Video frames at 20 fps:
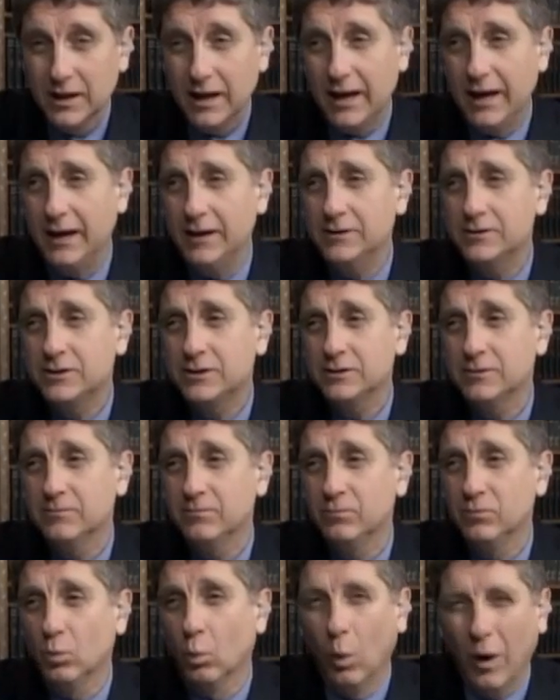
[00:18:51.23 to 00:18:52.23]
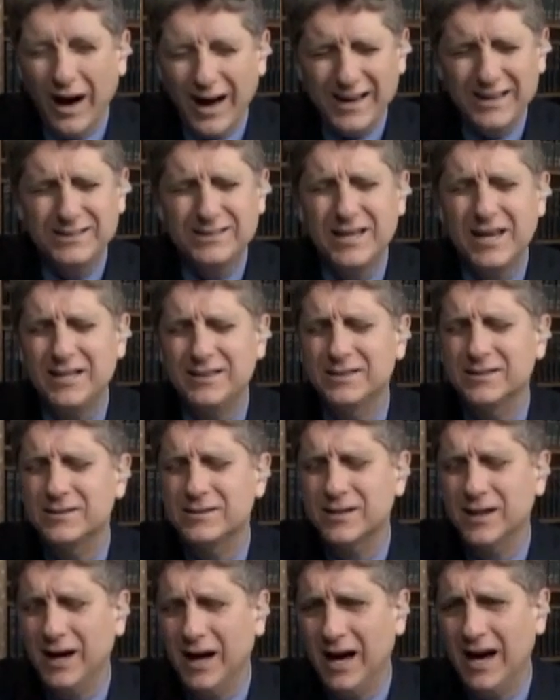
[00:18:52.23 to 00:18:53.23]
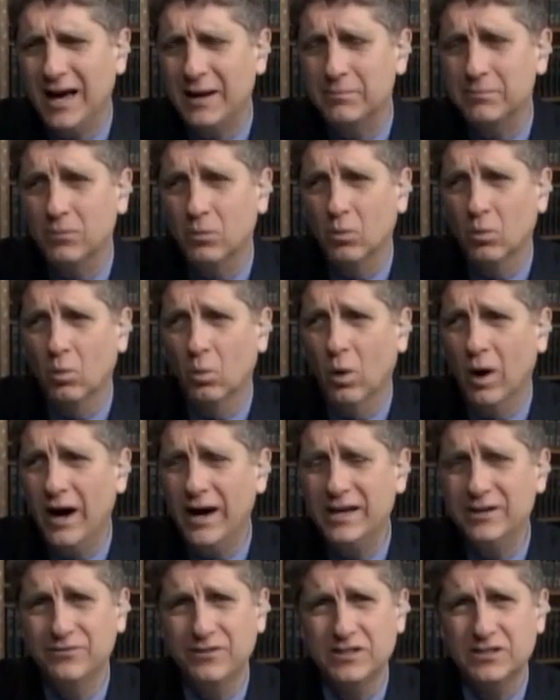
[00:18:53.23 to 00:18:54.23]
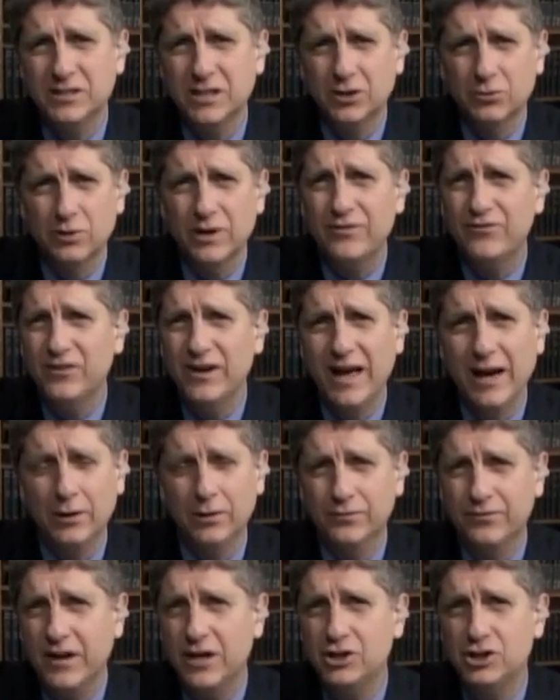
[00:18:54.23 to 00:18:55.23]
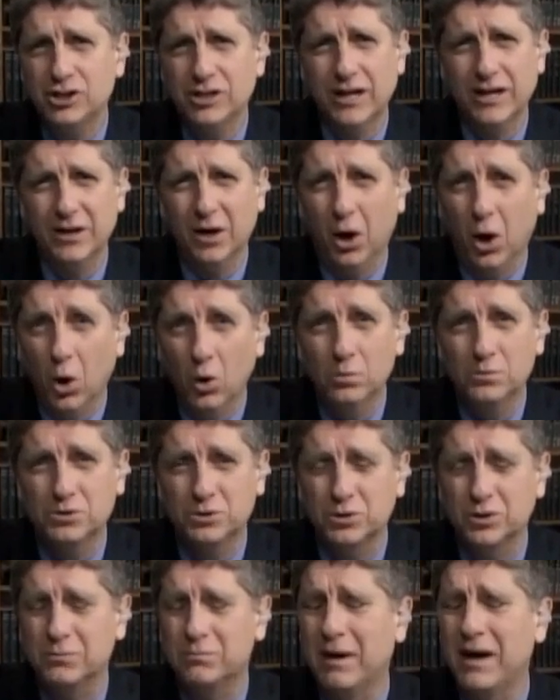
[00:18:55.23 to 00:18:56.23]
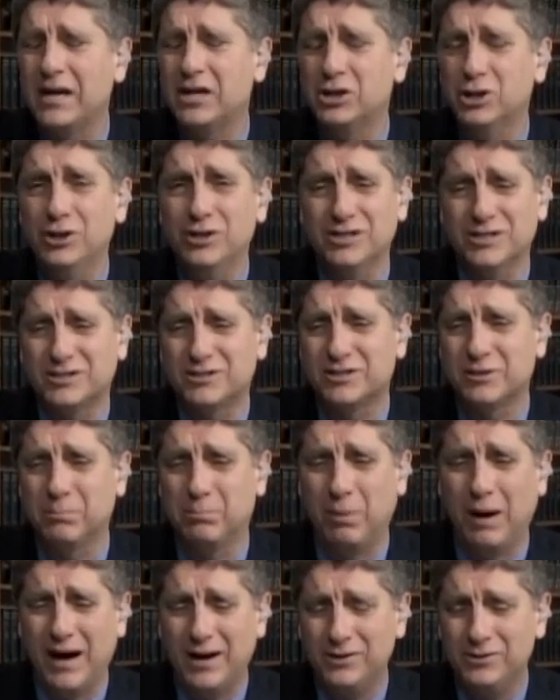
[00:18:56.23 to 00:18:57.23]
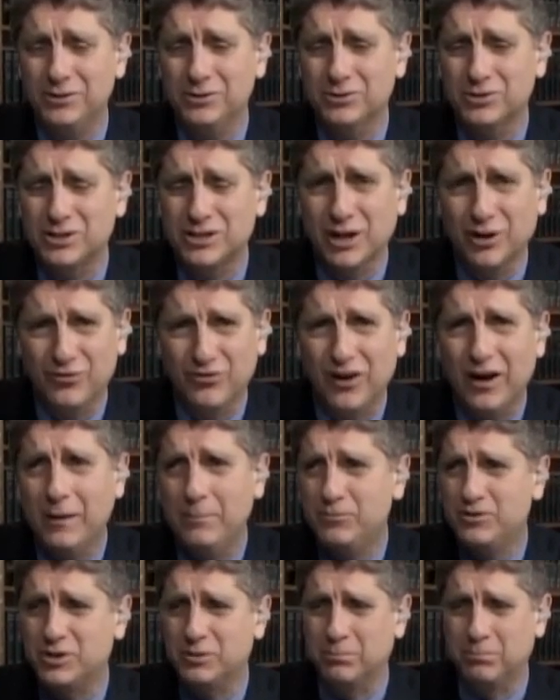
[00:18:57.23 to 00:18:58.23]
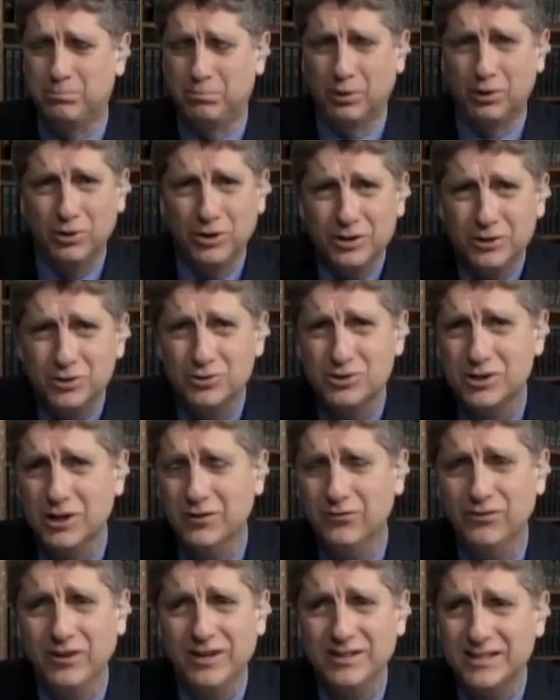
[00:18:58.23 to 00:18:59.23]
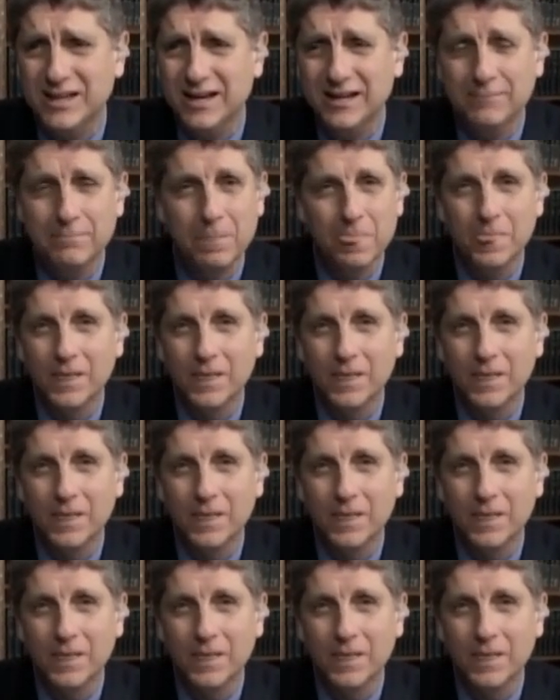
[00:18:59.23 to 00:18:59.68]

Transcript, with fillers: And why take the time? Why invest the grief and aggravation on homeschooling? My goodness, to bottle yourself up, to burden yourself like that?